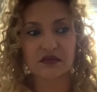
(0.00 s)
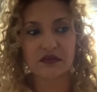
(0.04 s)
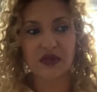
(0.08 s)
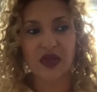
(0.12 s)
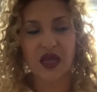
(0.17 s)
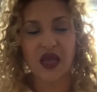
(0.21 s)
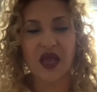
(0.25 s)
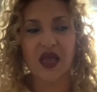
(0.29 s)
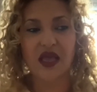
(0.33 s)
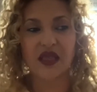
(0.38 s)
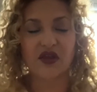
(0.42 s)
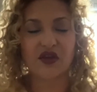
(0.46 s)

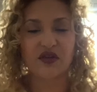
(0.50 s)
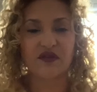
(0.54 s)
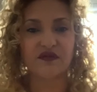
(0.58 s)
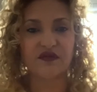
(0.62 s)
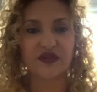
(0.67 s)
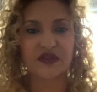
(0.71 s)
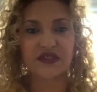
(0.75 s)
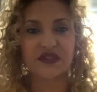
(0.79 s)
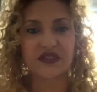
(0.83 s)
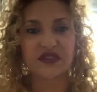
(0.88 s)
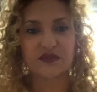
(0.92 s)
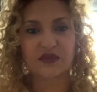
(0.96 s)
I
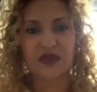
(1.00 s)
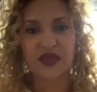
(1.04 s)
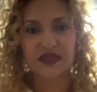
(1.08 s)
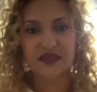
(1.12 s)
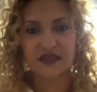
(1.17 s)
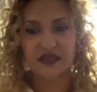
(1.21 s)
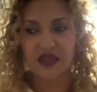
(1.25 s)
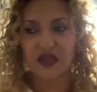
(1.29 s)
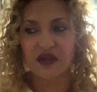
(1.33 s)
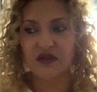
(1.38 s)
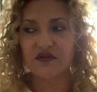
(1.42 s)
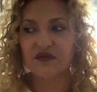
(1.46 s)
convinced
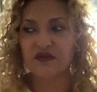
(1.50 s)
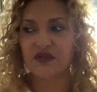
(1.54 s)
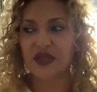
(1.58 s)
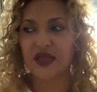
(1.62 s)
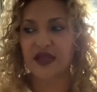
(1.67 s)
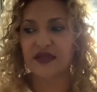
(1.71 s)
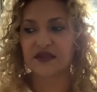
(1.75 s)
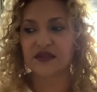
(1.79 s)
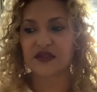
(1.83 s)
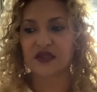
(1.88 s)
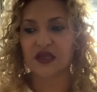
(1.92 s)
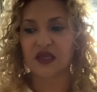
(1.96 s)
myself
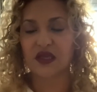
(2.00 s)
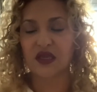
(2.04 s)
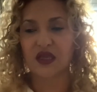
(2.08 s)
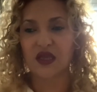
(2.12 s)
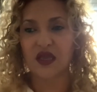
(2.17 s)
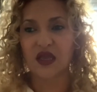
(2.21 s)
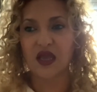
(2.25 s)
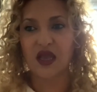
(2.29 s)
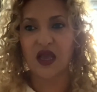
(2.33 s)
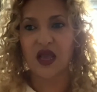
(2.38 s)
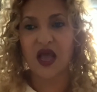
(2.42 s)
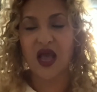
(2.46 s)
that
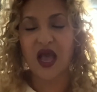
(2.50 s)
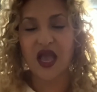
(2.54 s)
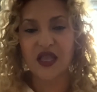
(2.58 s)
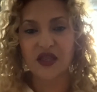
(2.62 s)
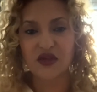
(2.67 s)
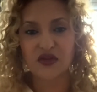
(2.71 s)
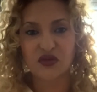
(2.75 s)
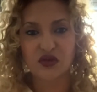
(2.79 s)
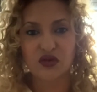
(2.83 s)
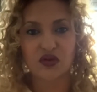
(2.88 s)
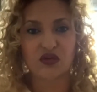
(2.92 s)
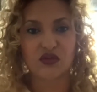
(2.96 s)
I
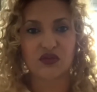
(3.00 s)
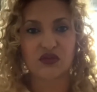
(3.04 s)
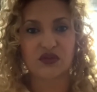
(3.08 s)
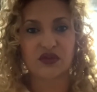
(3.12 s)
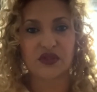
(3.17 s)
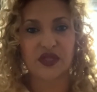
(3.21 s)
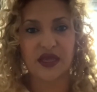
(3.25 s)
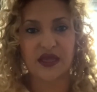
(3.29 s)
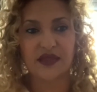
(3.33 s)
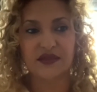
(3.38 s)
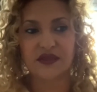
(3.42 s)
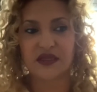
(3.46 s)
know
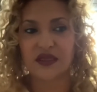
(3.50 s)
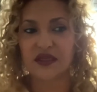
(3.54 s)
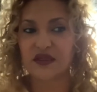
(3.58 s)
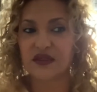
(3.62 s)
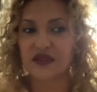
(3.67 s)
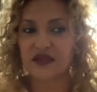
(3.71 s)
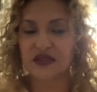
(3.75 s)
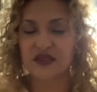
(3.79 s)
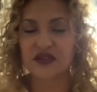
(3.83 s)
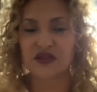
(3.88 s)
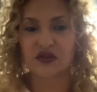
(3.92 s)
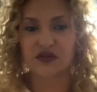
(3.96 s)
that
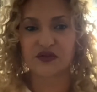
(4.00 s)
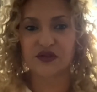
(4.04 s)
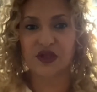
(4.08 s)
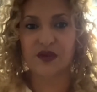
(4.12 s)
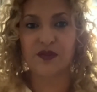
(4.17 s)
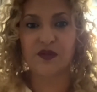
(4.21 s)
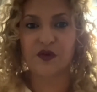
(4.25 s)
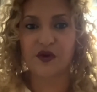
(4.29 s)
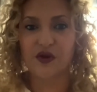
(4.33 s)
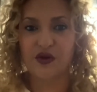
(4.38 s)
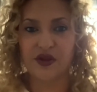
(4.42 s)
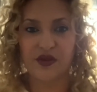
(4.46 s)
this is on
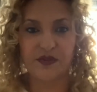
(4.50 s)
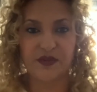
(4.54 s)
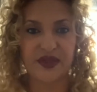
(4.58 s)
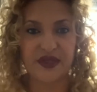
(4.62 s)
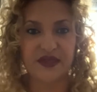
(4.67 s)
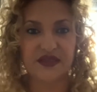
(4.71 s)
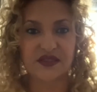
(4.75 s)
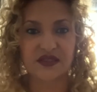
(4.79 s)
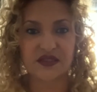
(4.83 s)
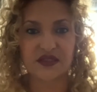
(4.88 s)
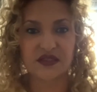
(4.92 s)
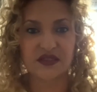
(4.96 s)
temporary
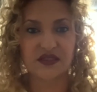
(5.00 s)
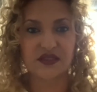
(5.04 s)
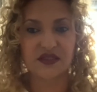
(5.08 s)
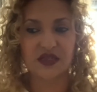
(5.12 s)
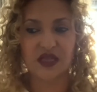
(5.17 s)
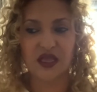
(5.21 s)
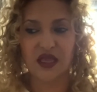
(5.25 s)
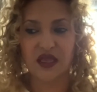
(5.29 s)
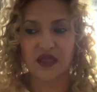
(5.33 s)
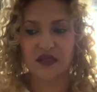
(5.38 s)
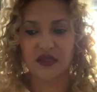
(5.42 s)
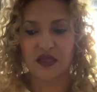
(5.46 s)
basis
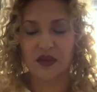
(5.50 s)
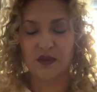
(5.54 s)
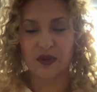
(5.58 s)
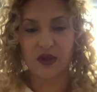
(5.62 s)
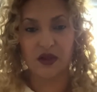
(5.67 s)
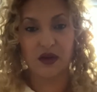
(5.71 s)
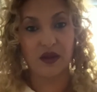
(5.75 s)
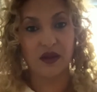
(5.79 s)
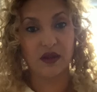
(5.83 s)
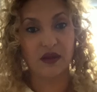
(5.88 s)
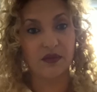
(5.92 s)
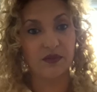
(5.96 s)
and I'm
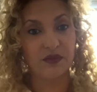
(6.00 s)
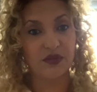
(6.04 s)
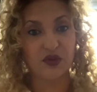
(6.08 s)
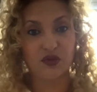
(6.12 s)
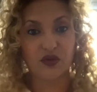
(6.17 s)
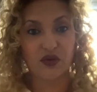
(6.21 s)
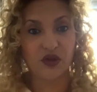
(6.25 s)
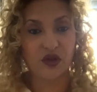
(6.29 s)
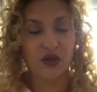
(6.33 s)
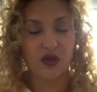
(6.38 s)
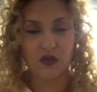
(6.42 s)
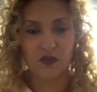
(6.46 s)
gonna be
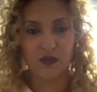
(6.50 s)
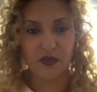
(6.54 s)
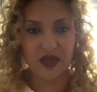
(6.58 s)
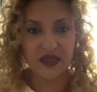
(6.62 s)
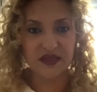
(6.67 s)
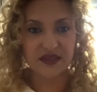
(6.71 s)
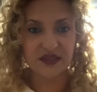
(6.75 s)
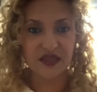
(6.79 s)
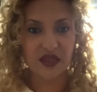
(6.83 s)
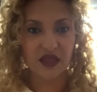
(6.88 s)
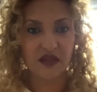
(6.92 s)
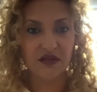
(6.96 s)
working on
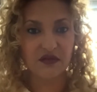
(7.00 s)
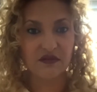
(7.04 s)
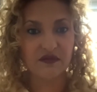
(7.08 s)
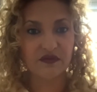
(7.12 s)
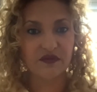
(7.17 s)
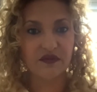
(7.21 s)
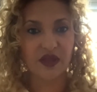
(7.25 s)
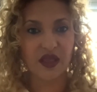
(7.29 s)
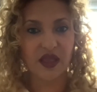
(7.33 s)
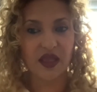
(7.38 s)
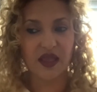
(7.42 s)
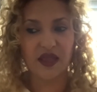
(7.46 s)
myself,
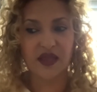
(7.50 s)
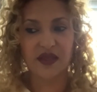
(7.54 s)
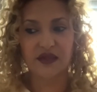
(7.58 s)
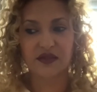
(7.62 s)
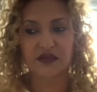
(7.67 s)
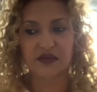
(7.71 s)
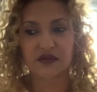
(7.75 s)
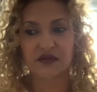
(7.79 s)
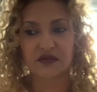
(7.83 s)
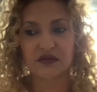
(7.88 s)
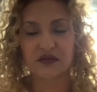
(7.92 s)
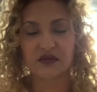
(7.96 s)

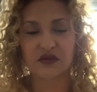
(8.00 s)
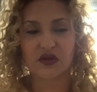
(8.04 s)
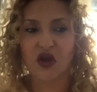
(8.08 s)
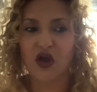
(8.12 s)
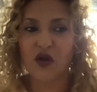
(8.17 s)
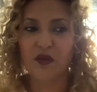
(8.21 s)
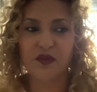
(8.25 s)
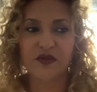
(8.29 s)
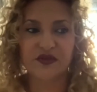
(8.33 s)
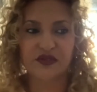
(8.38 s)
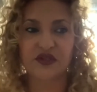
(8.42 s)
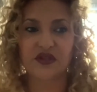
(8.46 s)
and the
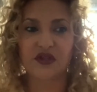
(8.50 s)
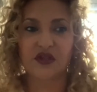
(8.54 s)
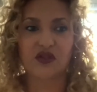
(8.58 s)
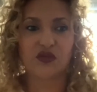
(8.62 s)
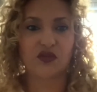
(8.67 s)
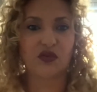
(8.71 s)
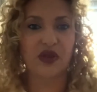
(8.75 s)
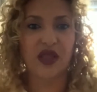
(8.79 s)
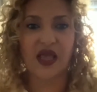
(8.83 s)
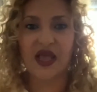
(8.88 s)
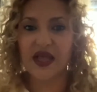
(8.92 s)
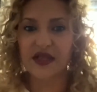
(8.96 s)
opposite, it
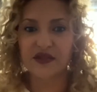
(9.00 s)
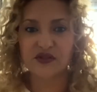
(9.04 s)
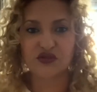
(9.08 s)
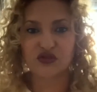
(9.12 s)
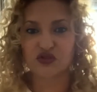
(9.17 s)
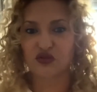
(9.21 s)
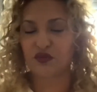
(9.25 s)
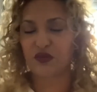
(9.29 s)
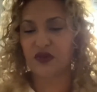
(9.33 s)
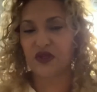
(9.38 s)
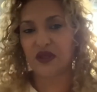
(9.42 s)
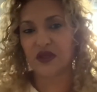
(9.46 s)
will add
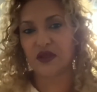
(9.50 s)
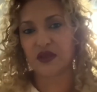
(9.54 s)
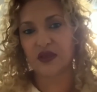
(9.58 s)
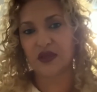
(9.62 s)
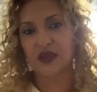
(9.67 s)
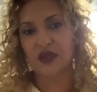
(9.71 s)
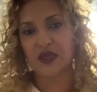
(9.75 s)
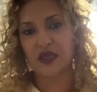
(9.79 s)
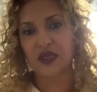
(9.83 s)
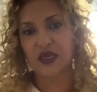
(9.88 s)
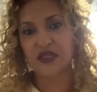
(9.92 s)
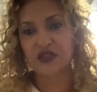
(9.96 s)
to me.
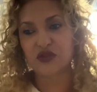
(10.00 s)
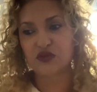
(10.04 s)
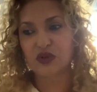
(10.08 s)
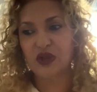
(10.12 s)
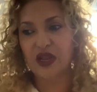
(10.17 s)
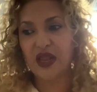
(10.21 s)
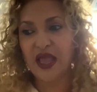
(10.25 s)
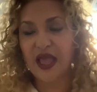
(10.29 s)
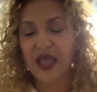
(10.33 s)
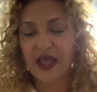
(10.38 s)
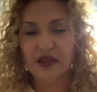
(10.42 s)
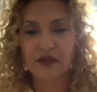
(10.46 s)
It will
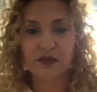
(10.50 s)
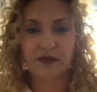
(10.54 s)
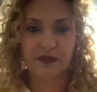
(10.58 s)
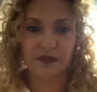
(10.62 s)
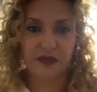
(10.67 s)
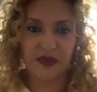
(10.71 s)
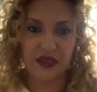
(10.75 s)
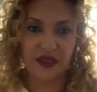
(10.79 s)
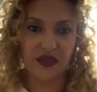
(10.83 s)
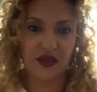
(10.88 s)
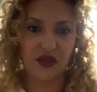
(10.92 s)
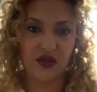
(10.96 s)
help
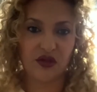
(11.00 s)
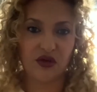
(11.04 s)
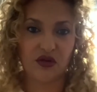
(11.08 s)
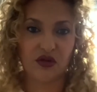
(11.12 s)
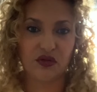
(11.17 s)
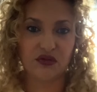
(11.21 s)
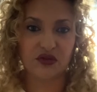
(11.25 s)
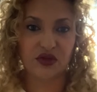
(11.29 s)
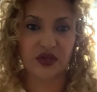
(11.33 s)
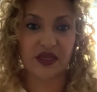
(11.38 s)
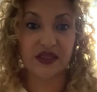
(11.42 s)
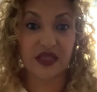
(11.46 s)
me, you know,
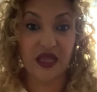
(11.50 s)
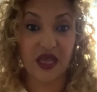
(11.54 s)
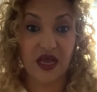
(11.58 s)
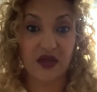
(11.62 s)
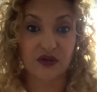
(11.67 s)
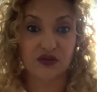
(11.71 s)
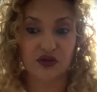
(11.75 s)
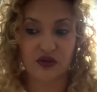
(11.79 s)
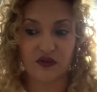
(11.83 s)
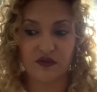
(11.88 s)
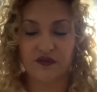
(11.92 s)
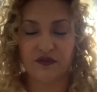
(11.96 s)
to get
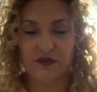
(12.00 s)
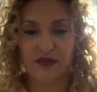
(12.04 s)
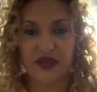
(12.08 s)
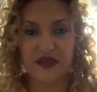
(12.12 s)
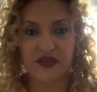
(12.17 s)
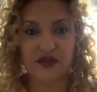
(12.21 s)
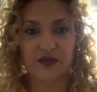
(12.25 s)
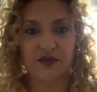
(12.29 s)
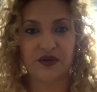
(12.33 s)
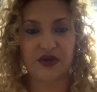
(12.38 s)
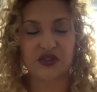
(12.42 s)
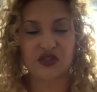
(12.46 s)
out of my
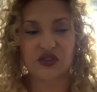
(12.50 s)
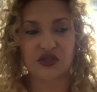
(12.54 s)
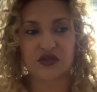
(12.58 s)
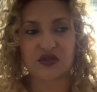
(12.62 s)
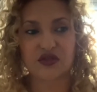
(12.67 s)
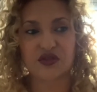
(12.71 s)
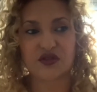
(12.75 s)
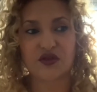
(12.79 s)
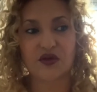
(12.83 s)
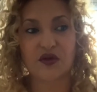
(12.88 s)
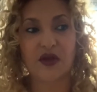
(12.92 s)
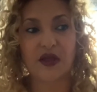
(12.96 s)
depression.
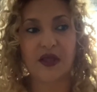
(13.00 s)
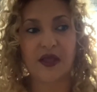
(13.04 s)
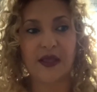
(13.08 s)
So